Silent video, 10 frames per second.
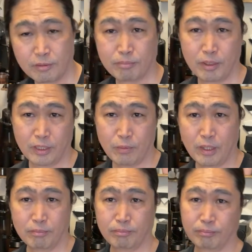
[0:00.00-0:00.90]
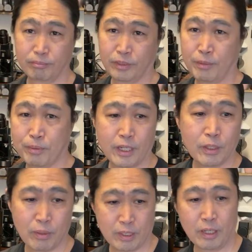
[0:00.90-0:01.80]
But you know what? Temp it
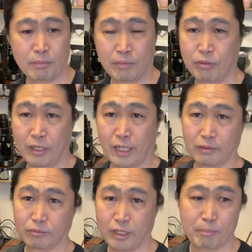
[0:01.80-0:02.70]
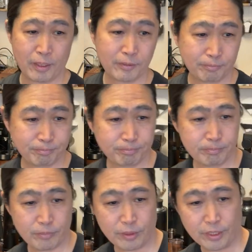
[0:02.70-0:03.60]
anyway, I mean, if you like temping,
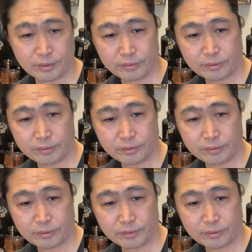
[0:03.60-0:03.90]
okay?